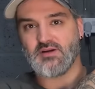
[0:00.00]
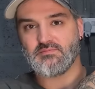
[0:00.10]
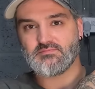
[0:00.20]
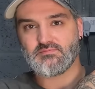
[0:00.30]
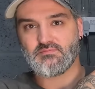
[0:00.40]
it.
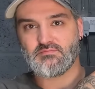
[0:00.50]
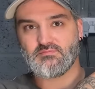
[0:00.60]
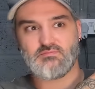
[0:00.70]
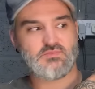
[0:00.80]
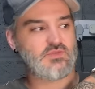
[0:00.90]

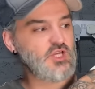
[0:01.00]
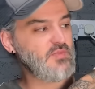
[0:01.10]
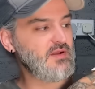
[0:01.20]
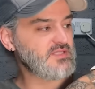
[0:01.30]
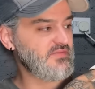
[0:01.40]

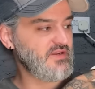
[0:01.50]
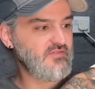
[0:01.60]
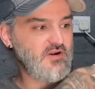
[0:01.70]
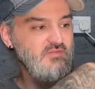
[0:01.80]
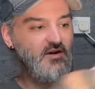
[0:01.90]

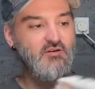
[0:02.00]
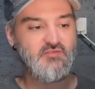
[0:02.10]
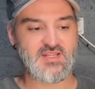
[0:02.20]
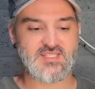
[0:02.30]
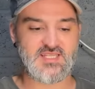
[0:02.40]
£2.75, I'll
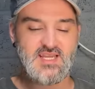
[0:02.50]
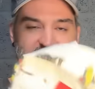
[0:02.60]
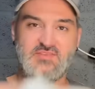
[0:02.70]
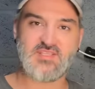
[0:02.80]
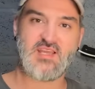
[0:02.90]
vintage
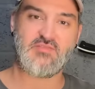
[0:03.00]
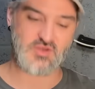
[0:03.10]
that for 7